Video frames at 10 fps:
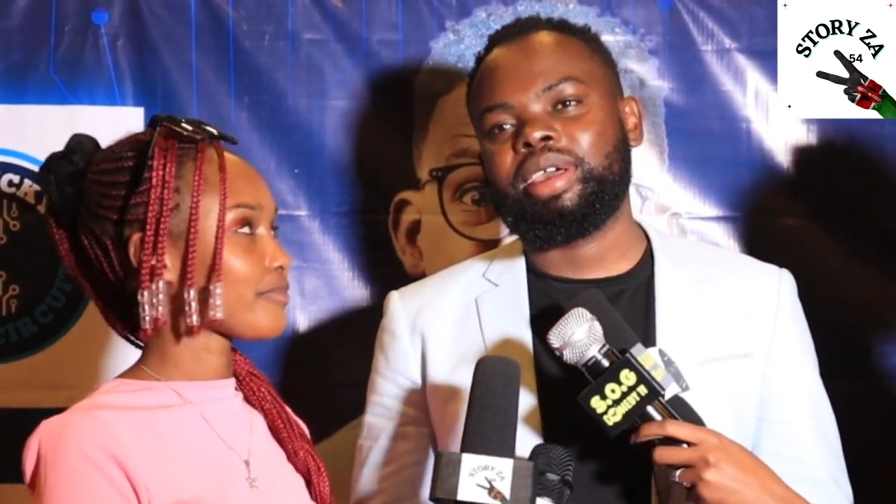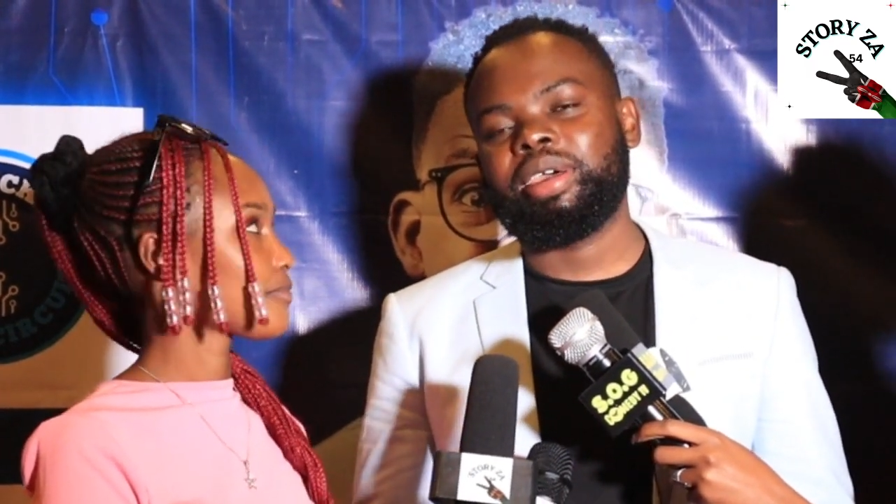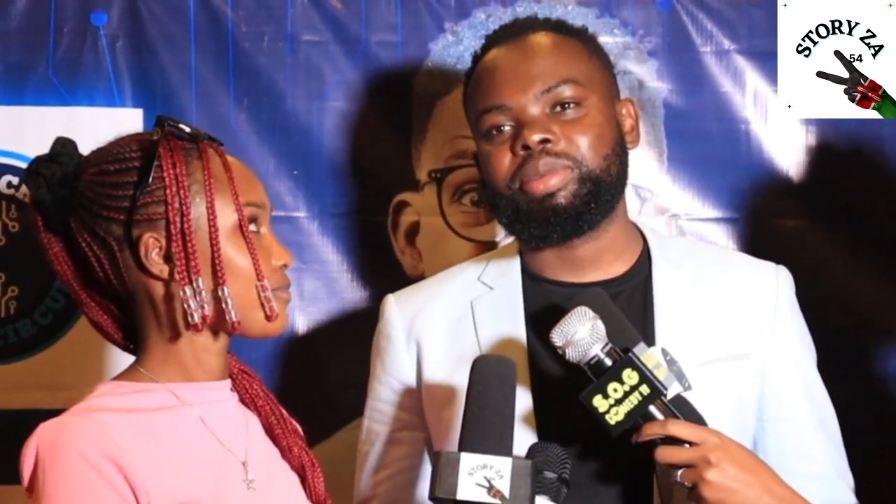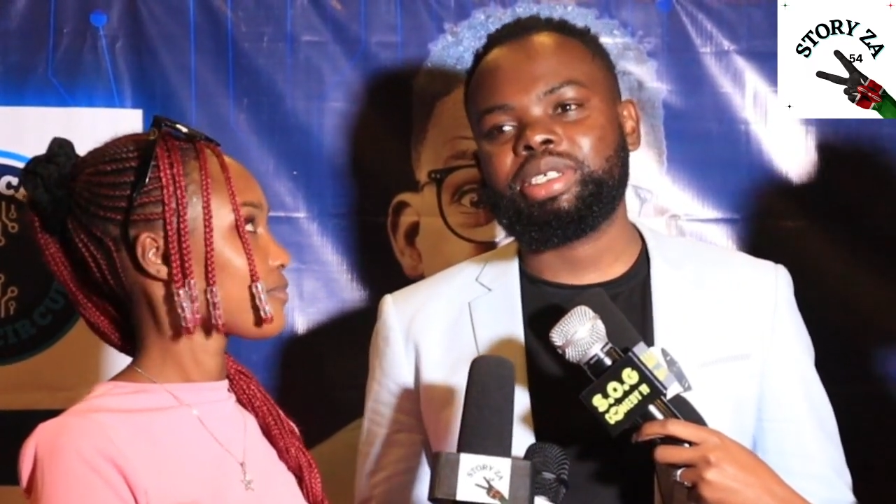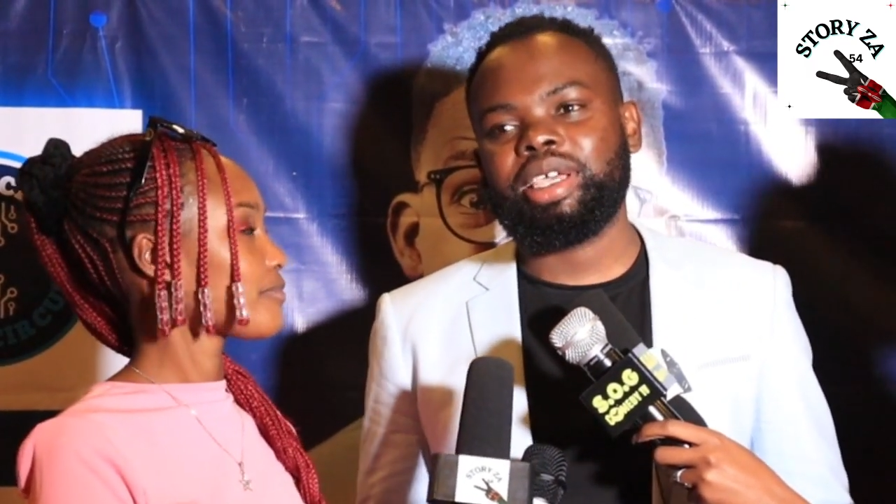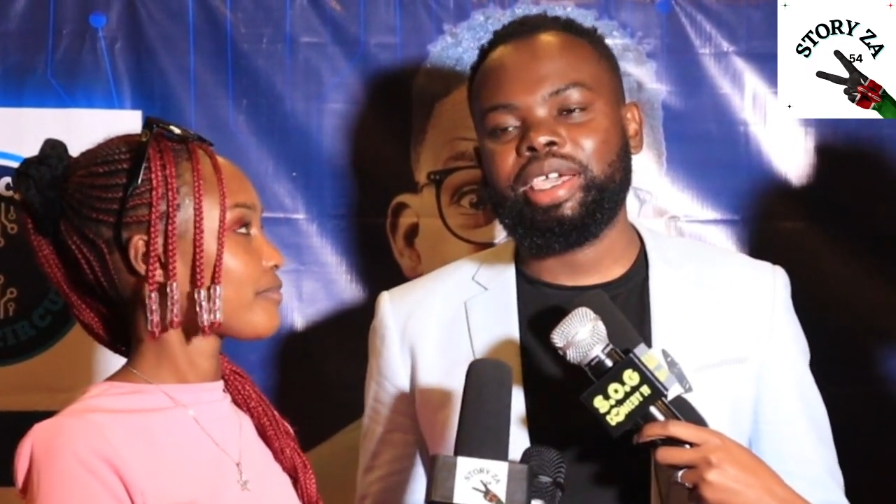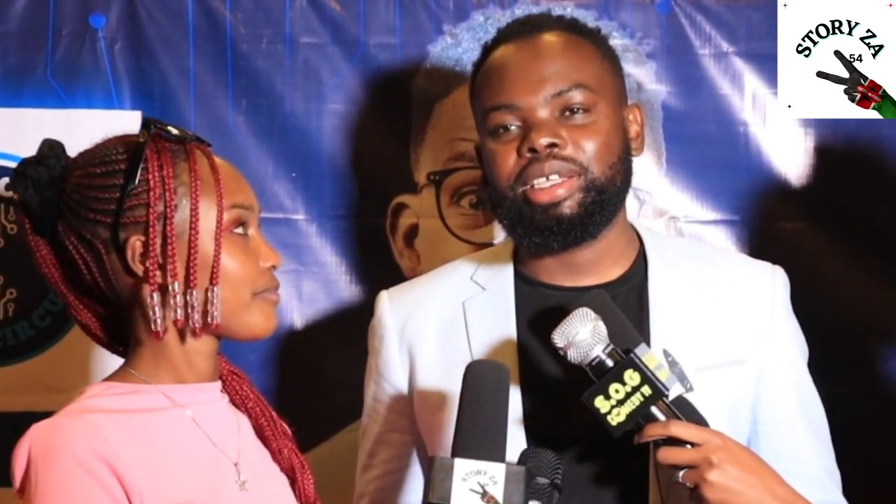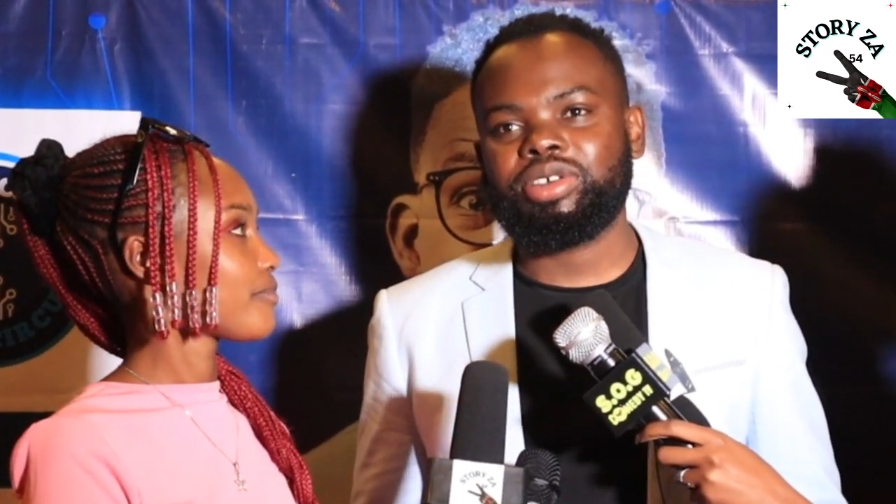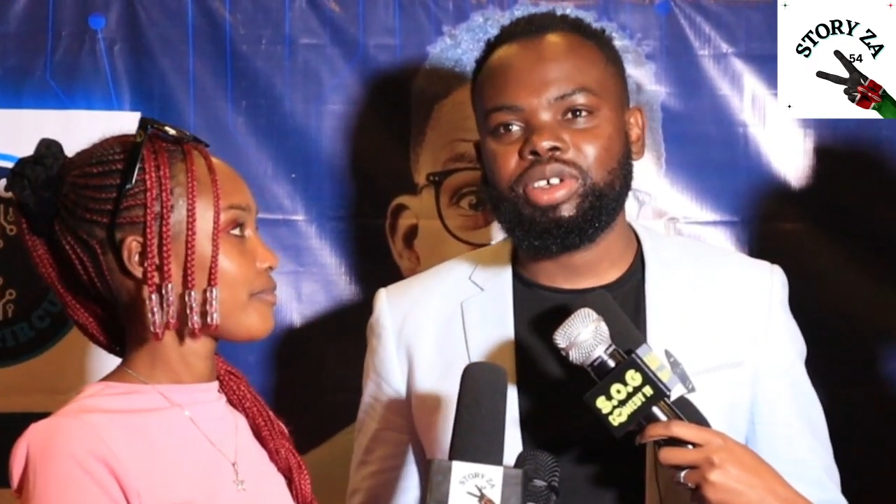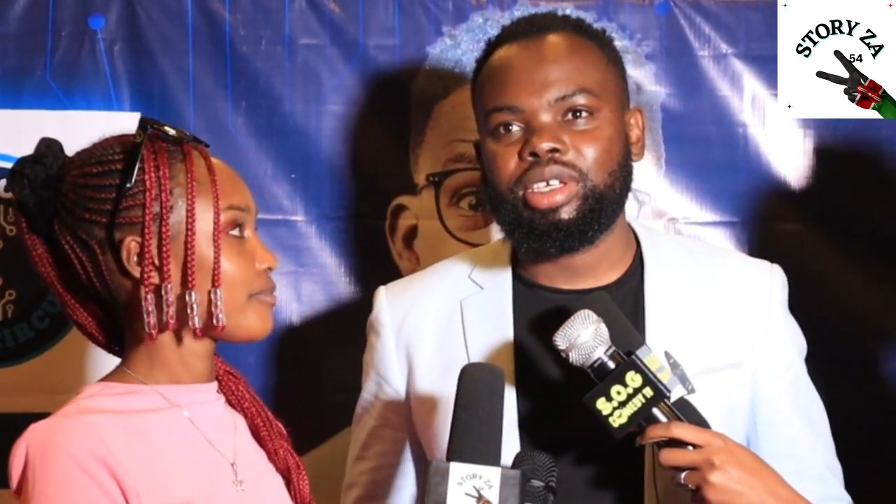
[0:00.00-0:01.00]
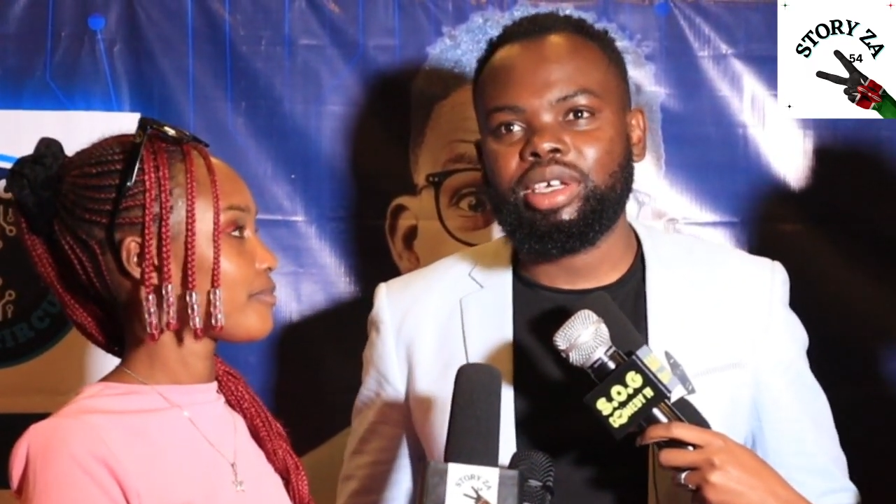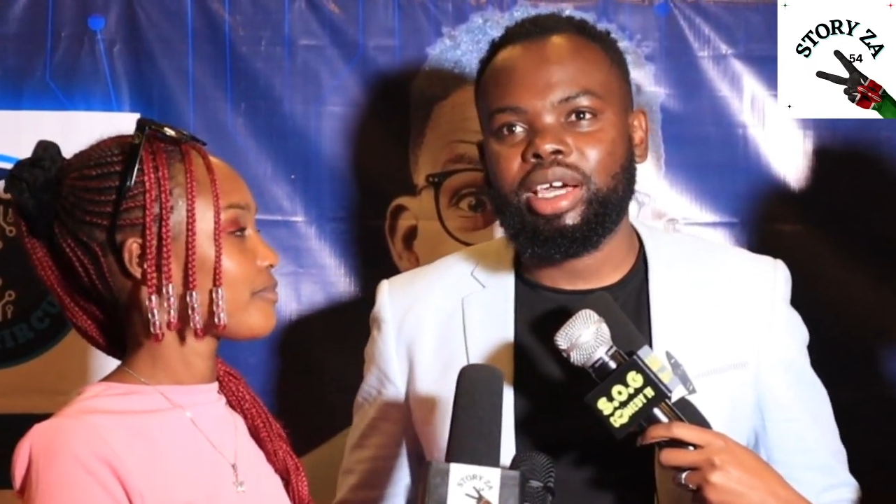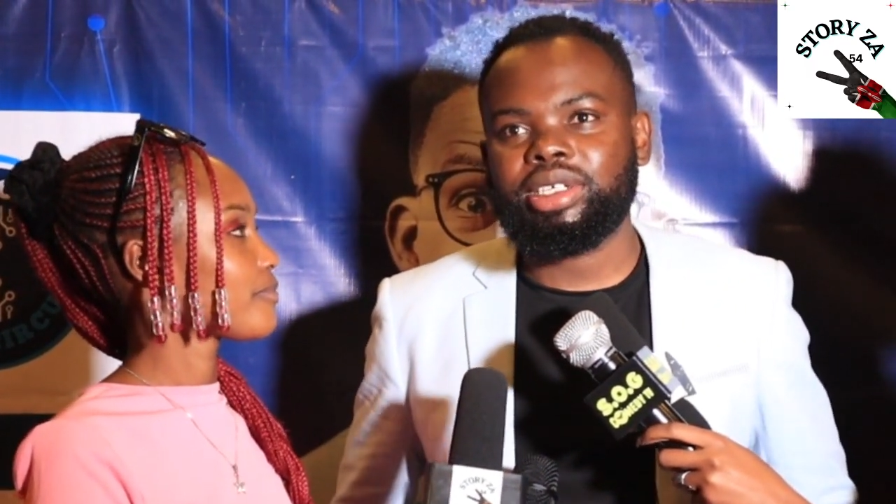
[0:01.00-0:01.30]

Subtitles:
MCA Tricky.